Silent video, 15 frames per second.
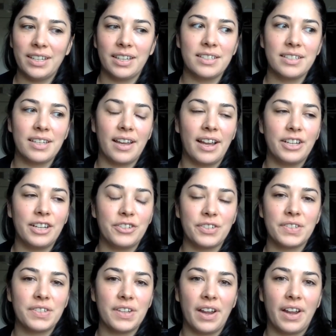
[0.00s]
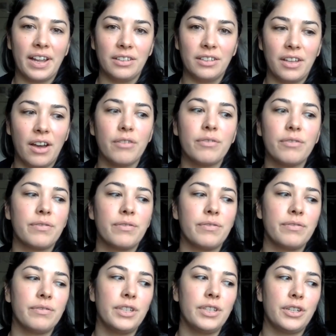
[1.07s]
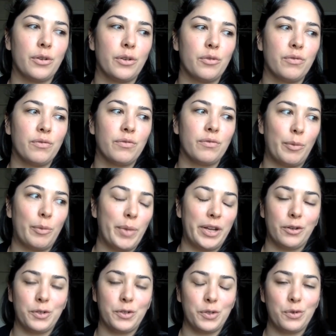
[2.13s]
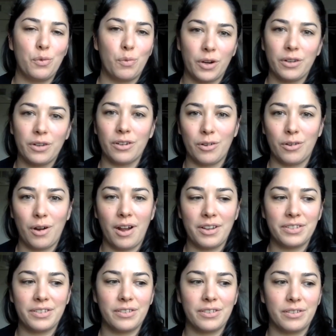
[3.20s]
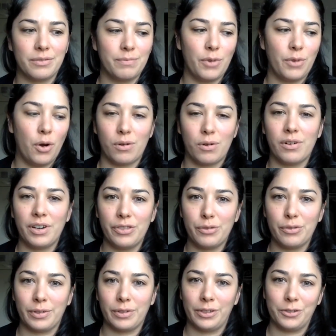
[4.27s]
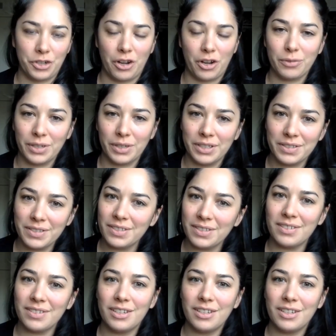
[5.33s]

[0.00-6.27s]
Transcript: And I just, I love, you know, filmmakers who work across the horror and thriller genres.